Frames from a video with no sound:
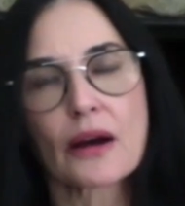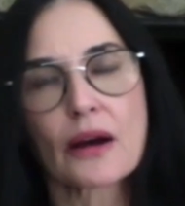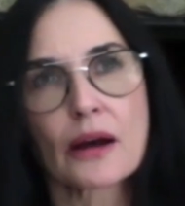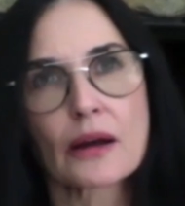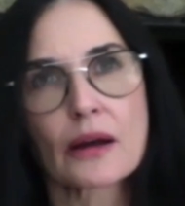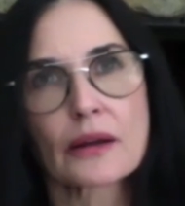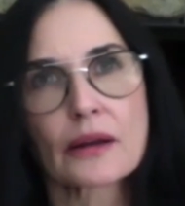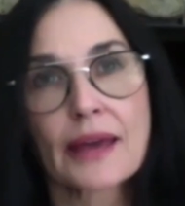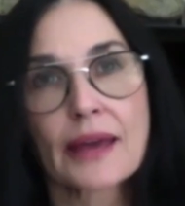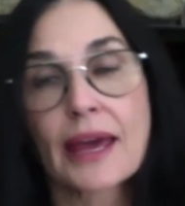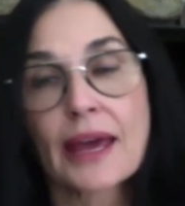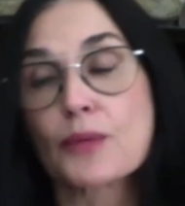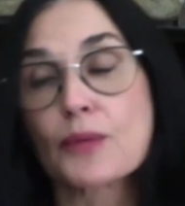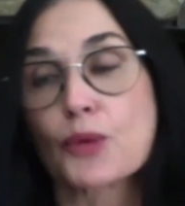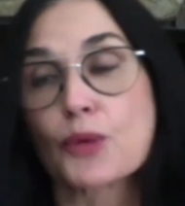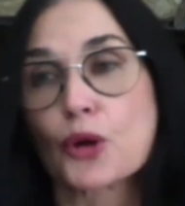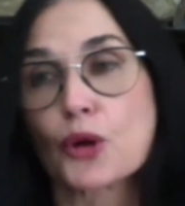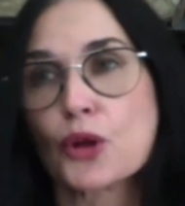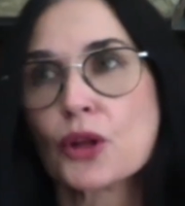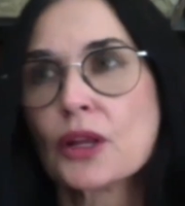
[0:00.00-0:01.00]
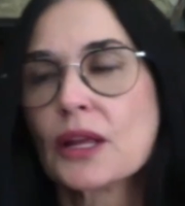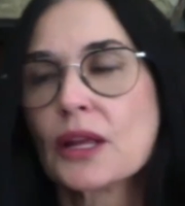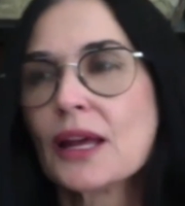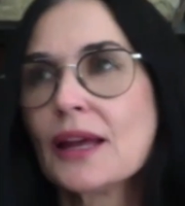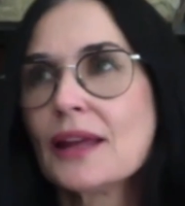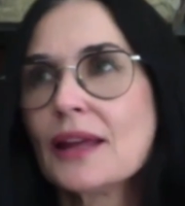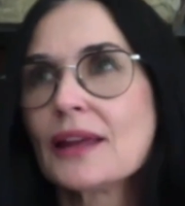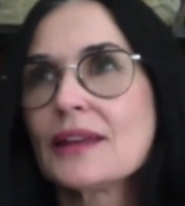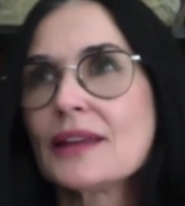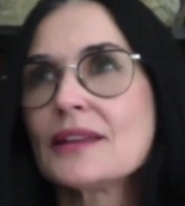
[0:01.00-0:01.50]
cable,
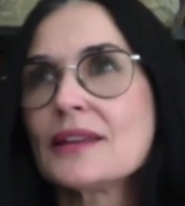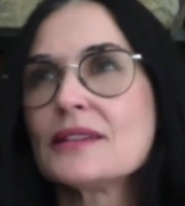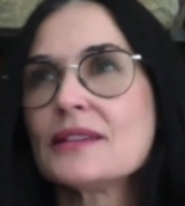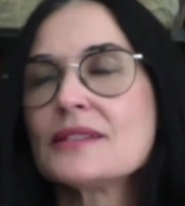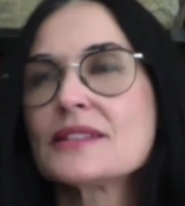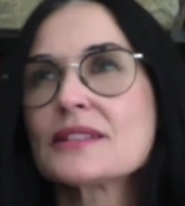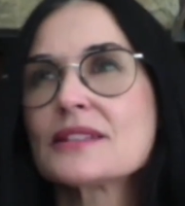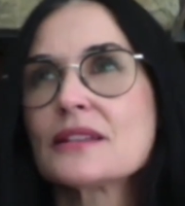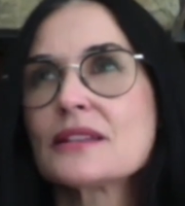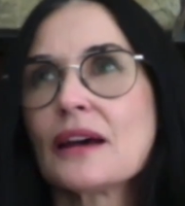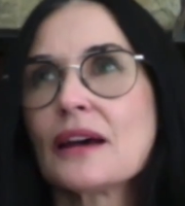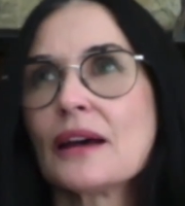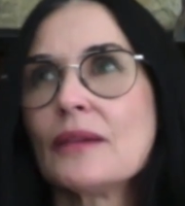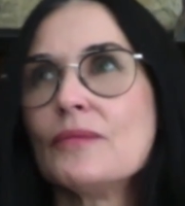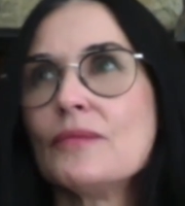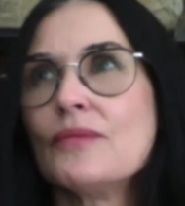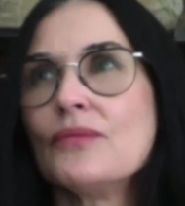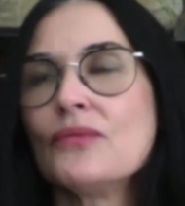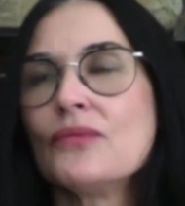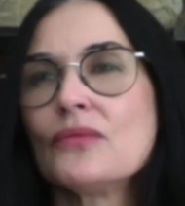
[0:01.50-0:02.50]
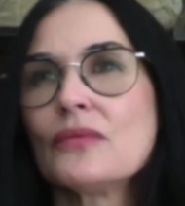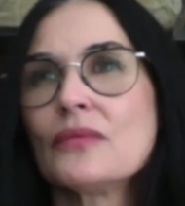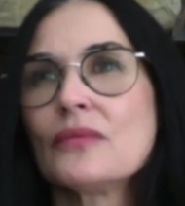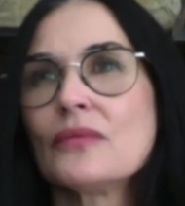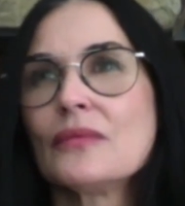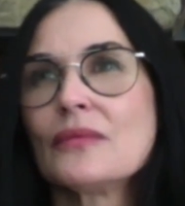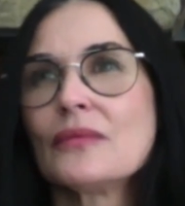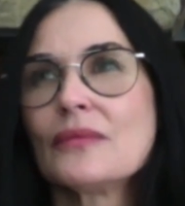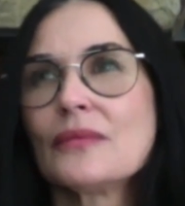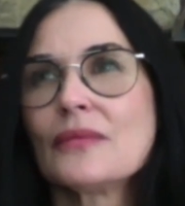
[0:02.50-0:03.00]
is
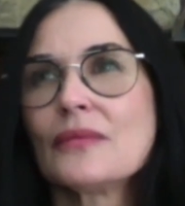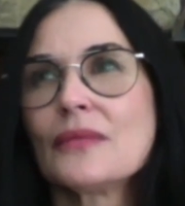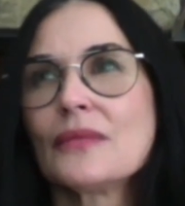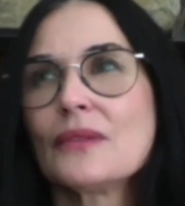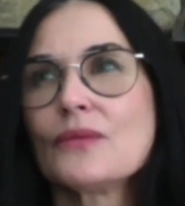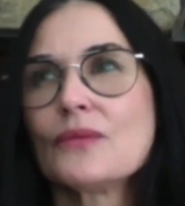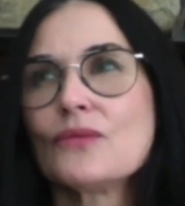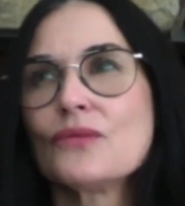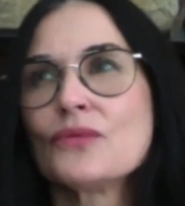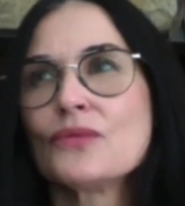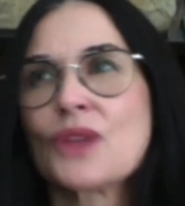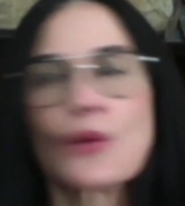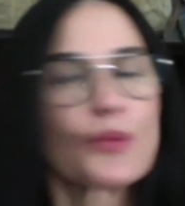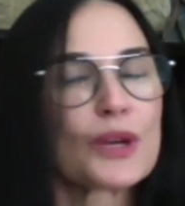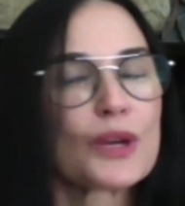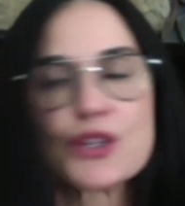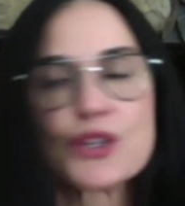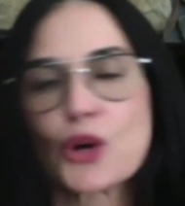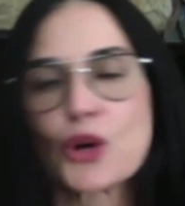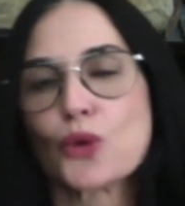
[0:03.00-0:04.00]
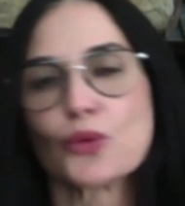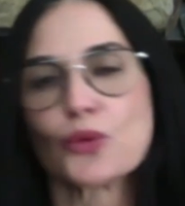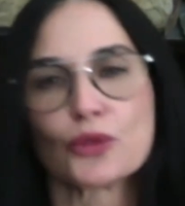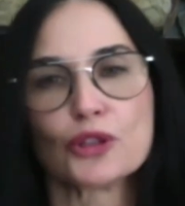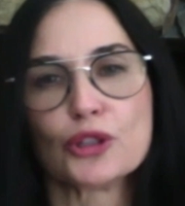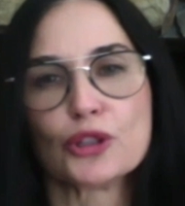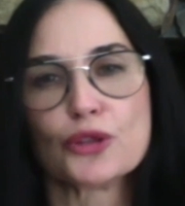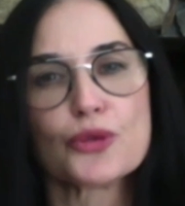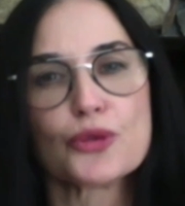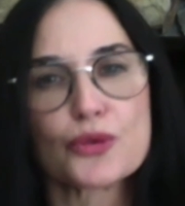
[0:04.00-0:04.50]
that we don't
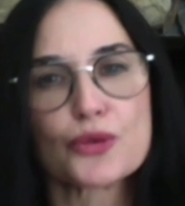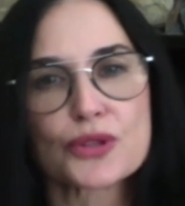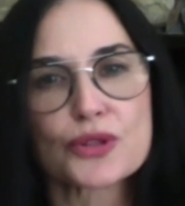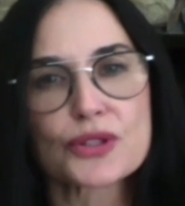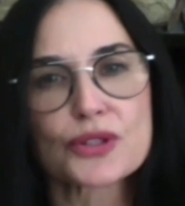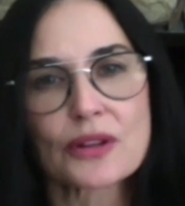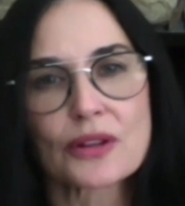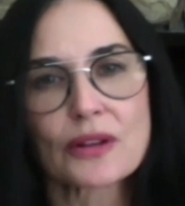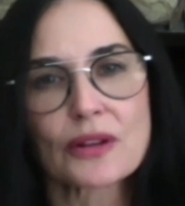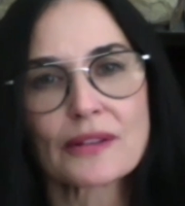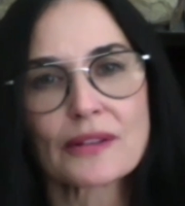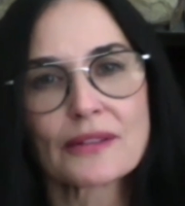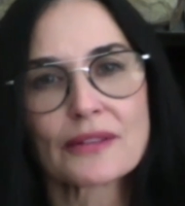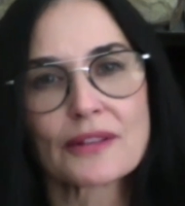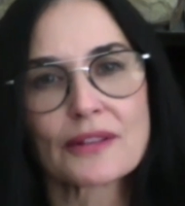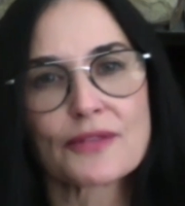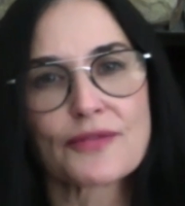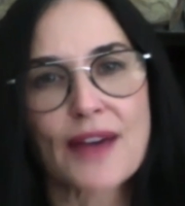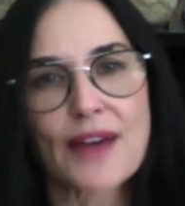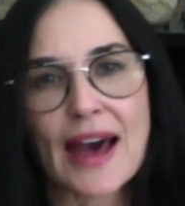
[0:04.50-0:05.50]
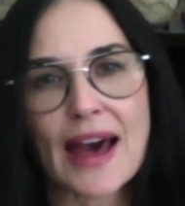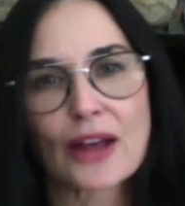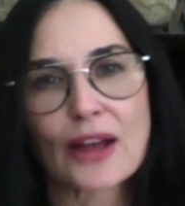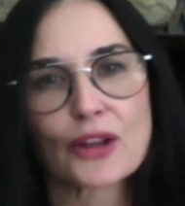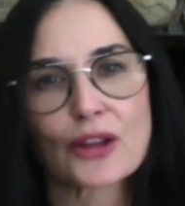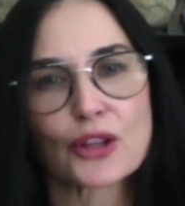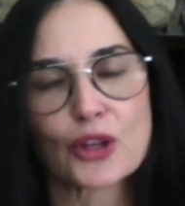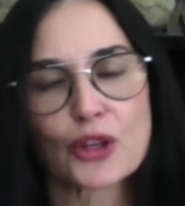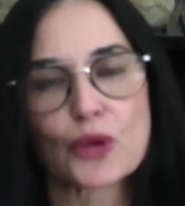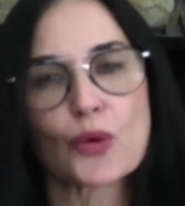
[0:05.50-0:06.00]
lose the
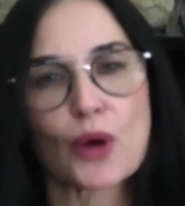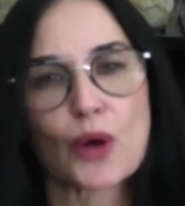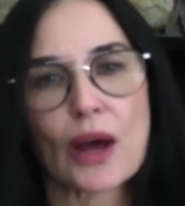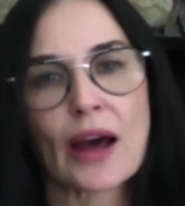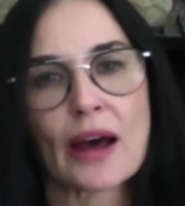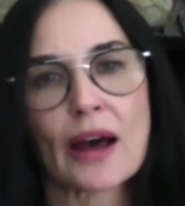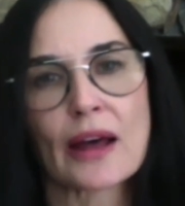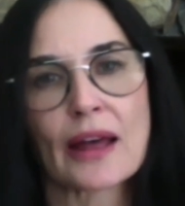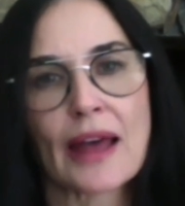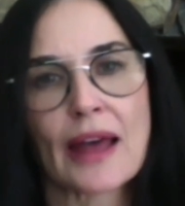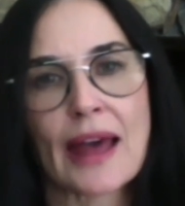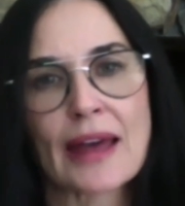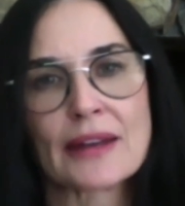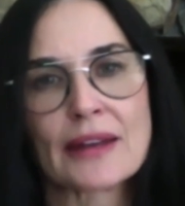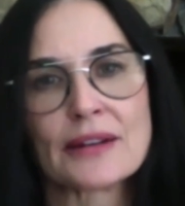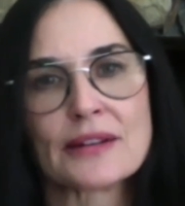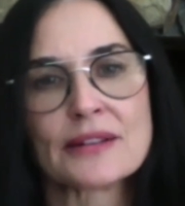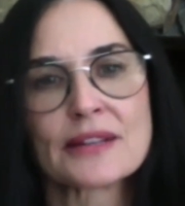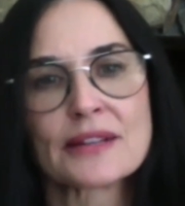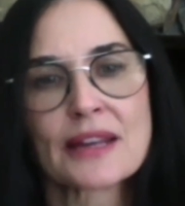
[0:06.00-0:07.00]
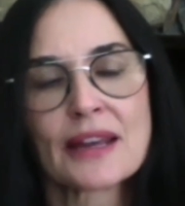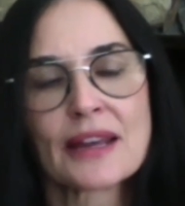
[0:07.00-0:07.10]
value and